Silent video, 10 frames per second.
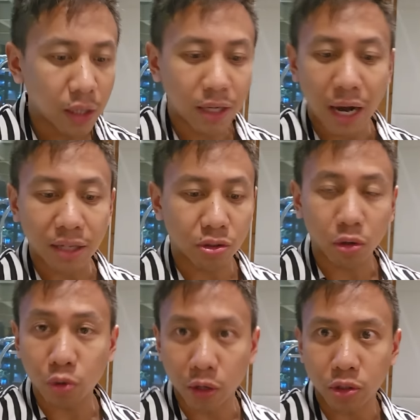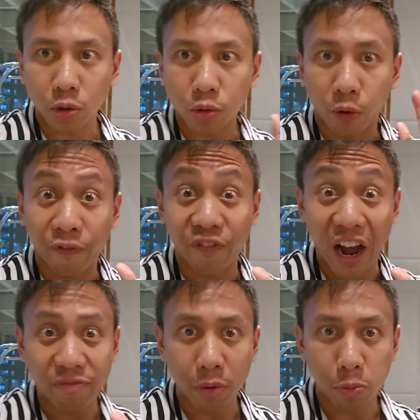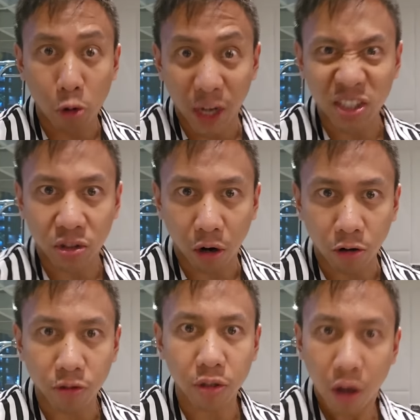Guys, those oysters were 5 Mabuhay stars.